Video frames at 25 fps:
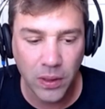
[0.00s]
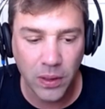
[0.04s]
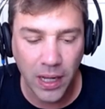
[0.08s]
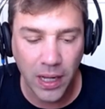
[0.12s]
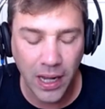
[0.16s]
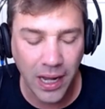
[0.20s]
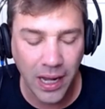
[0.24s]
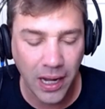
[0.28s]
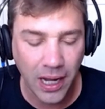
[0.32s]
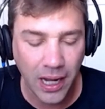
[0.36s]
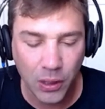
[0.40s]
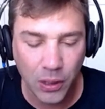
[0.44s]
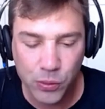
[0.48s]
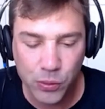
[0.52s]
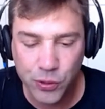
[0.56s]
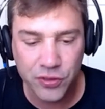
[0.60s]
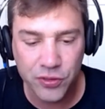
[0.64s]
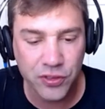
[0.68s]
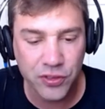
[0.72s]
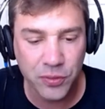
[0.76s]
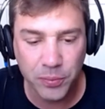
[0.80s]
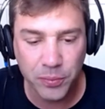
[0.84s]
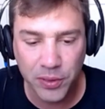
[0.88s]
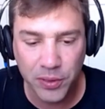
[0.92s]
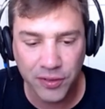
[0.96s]
how to
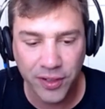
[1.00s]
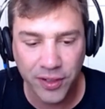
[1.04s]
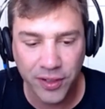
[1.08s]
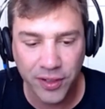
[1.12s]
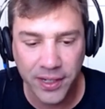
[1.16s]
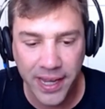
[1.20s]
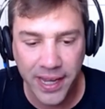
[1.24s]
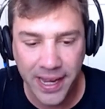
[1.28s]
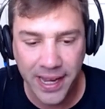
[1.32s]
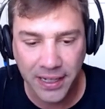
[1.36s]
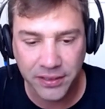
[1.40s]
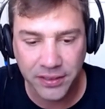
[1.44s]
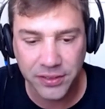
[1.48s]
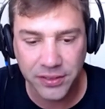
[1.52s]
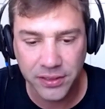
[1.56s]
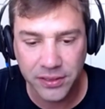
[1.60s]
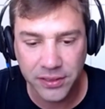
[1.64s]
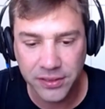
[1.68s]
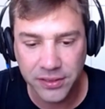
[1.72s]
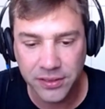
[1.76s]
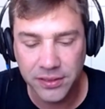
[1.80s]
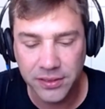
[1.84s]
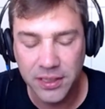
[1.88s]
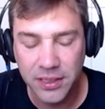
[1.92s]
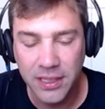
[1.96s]
simplify
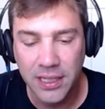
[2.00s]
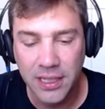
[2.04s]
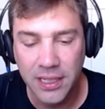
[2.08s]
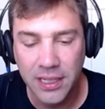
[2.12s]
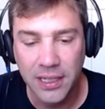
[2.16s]
access.